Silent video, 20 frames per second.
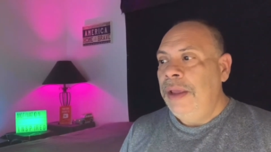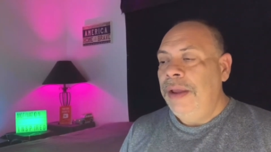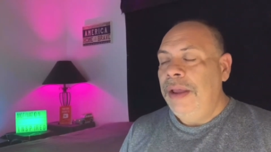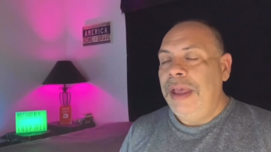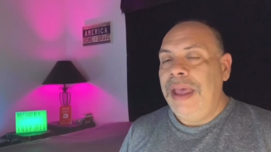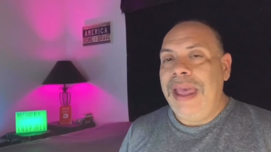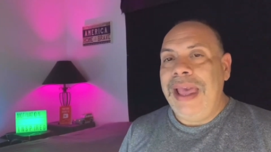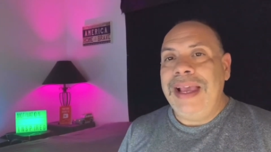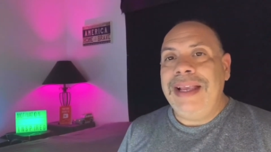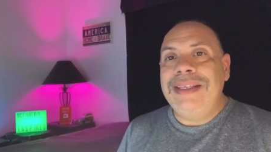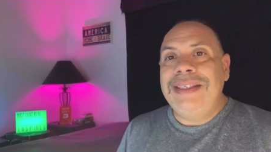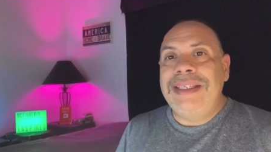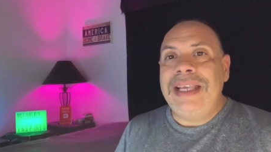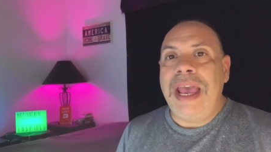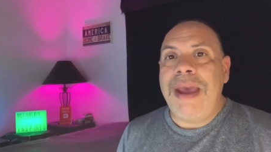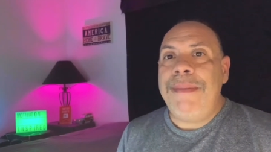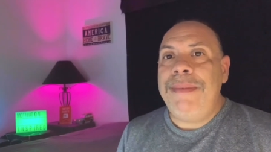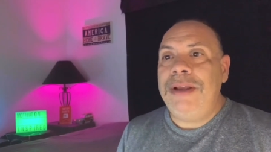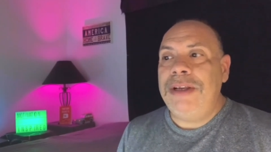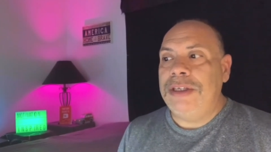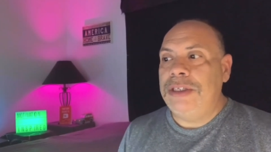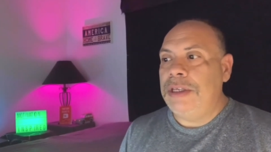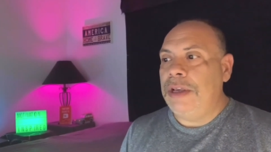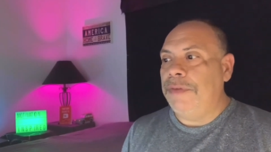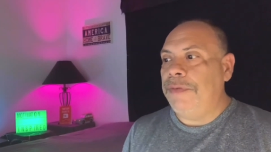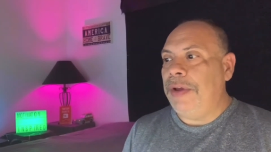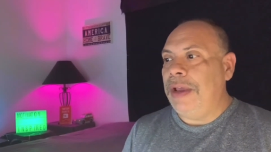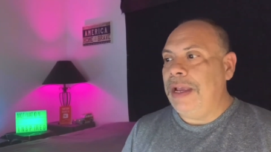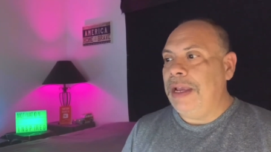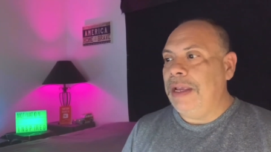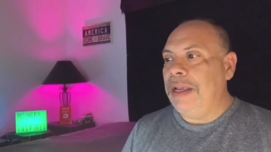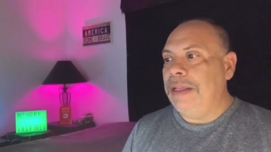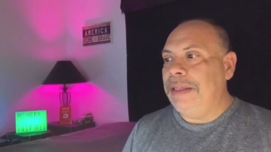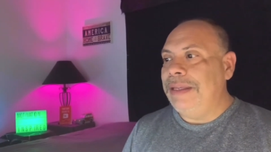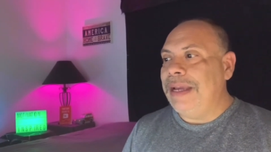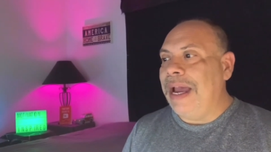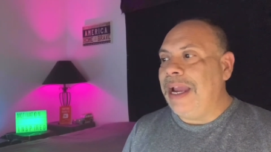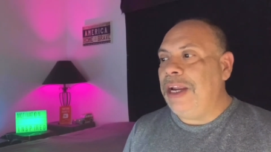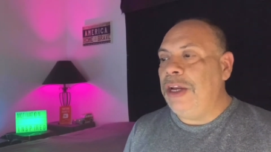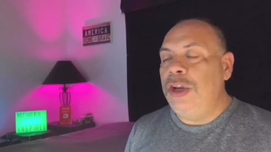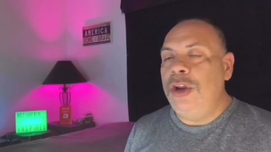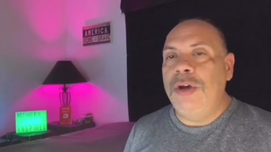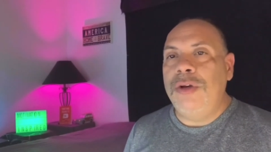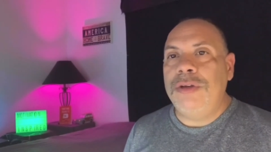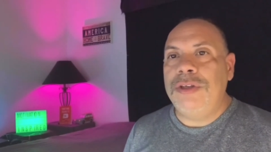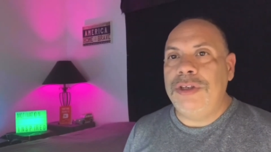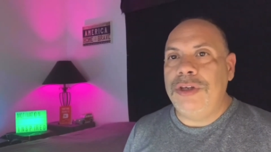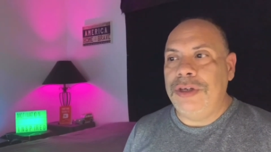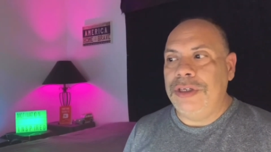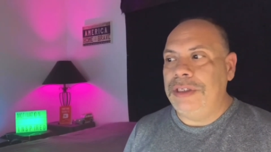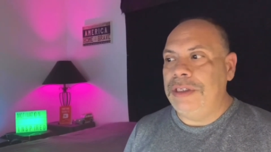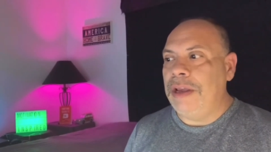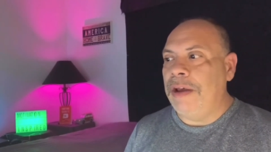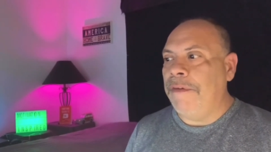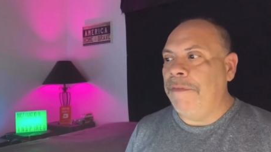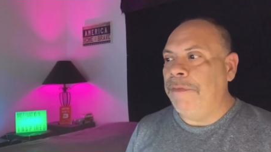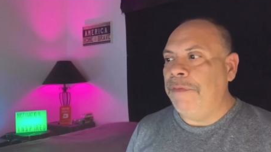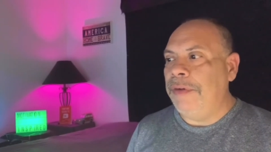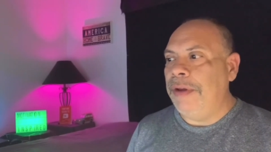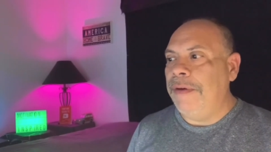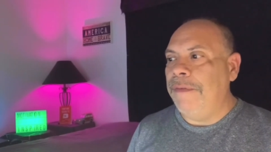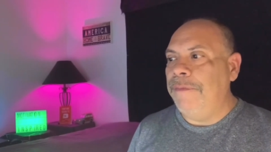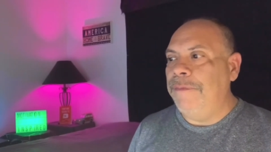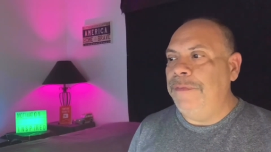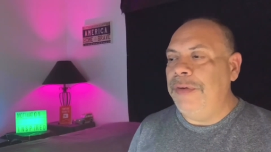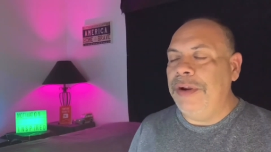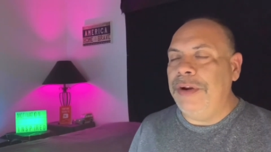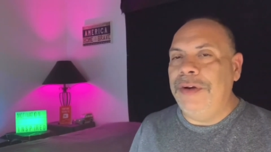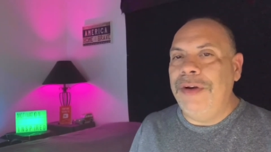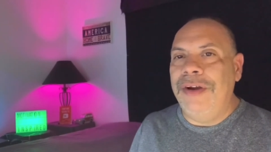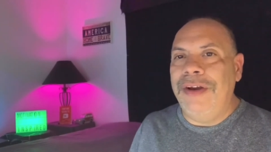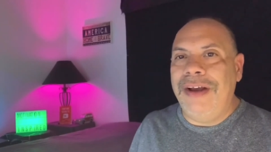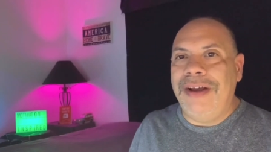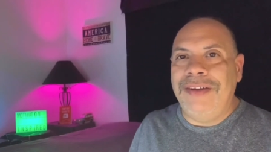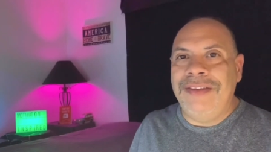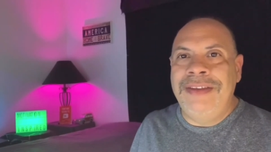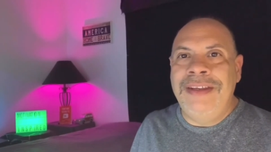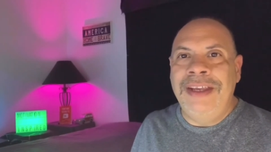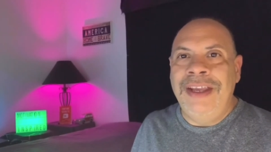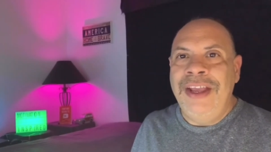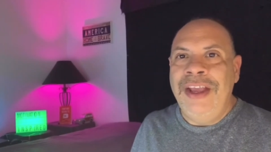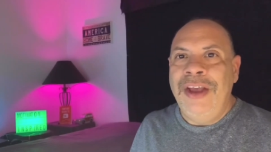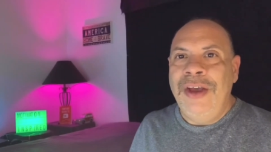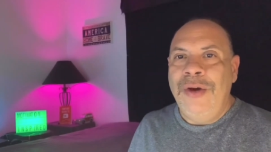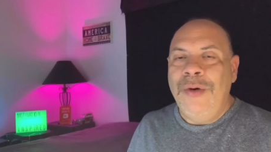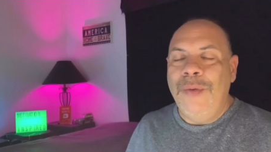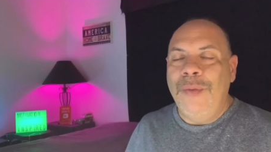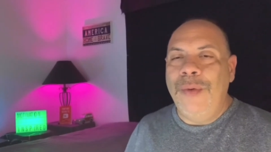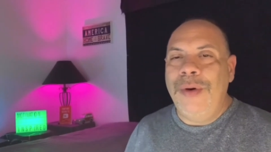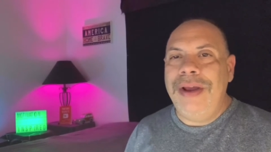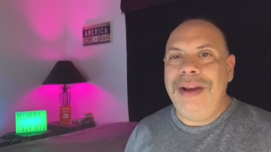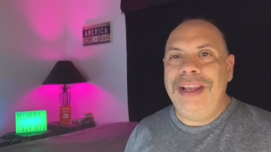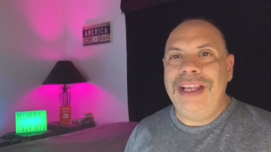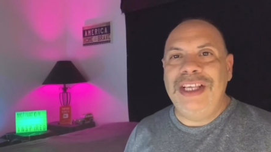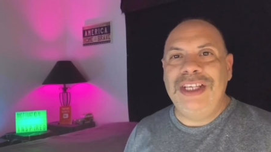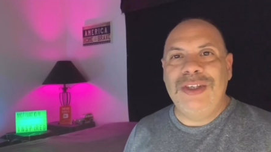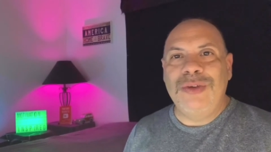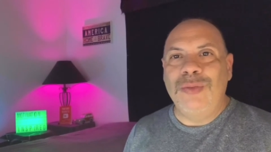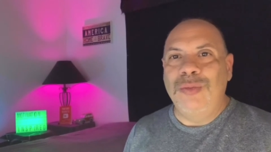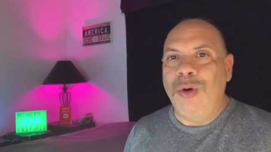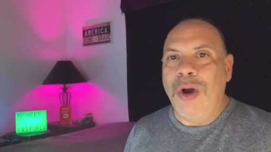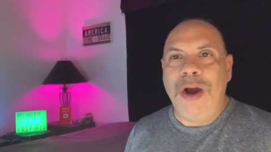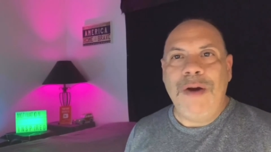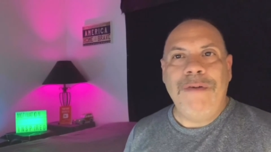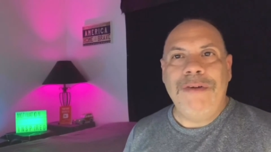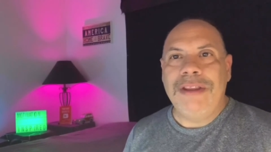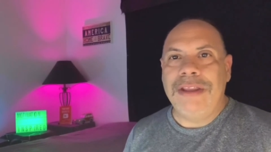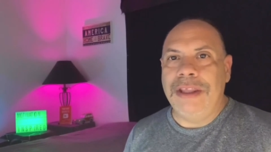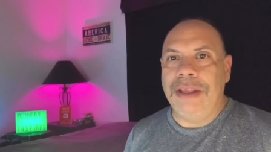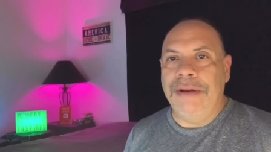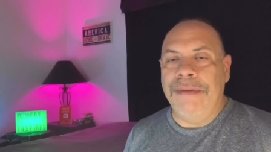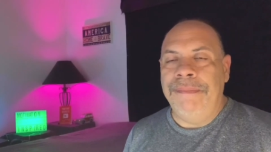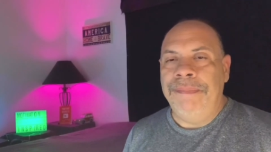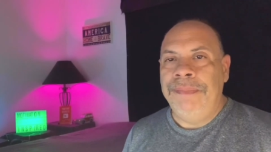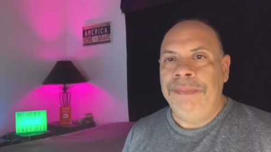Examine yourself, diagnose yourself, and figure out what is wrong with you.